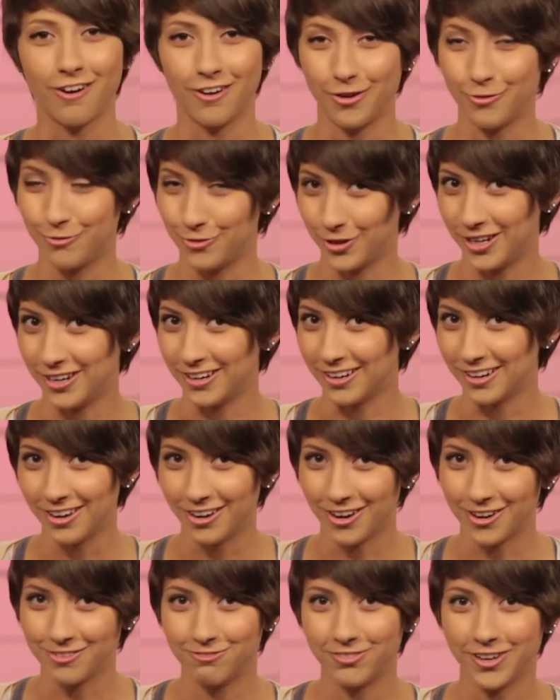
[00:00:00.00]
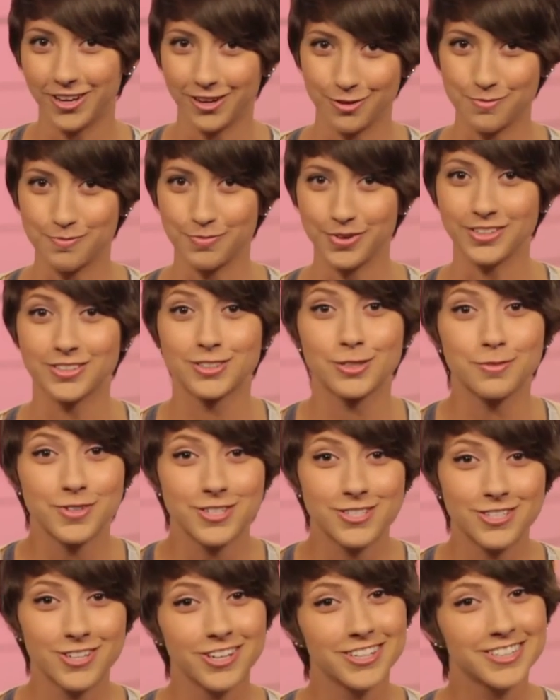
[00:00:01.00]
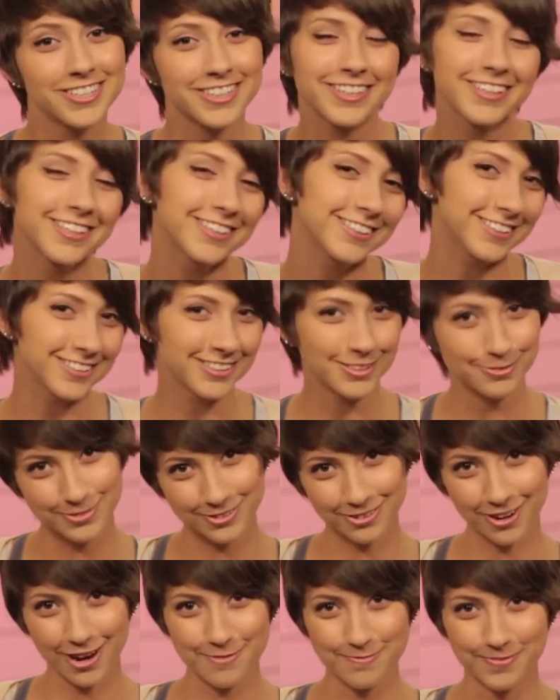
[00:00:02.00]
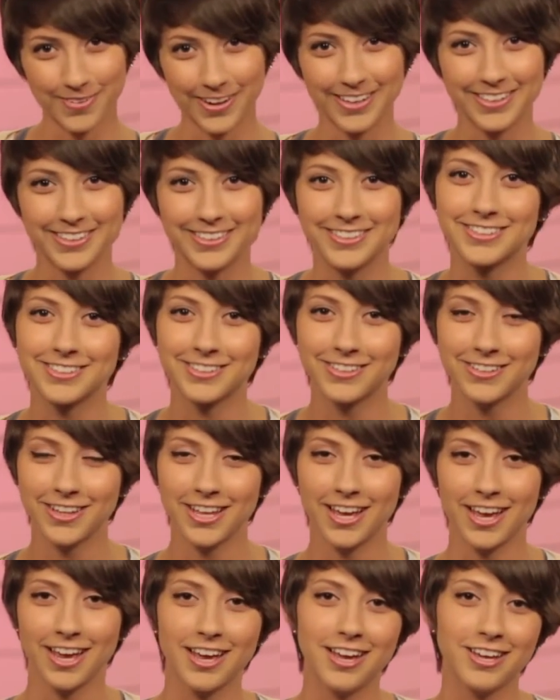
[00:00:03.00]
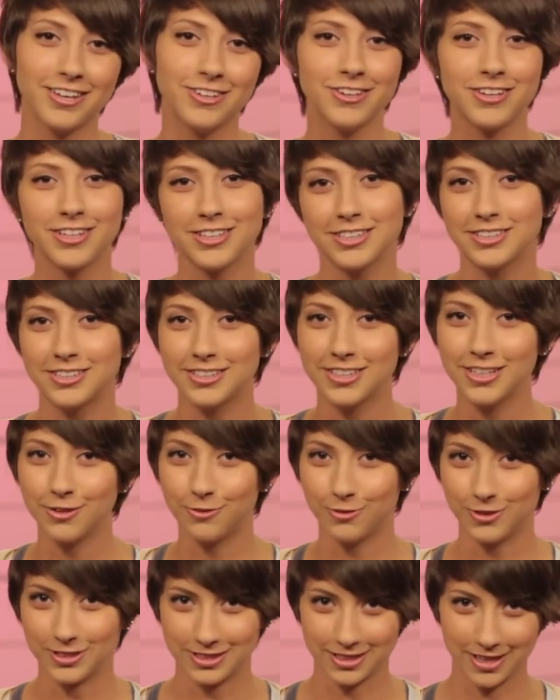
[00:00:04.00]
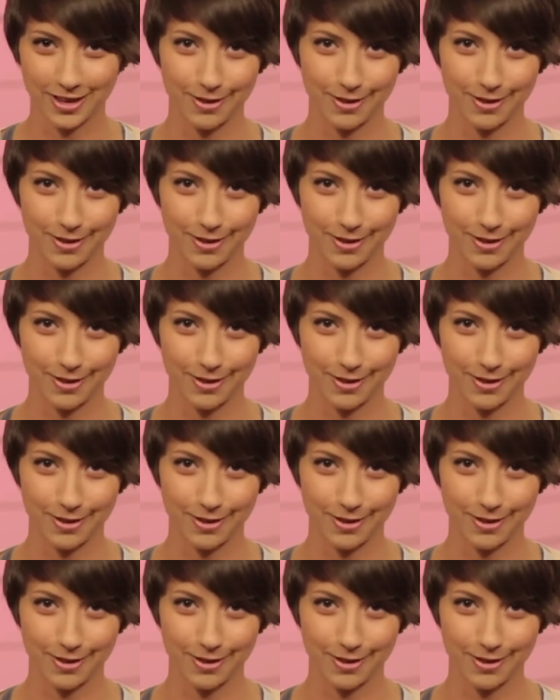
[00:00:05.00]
over here on Fandom Beat, so be sure to click the subscribe button so that you can see what's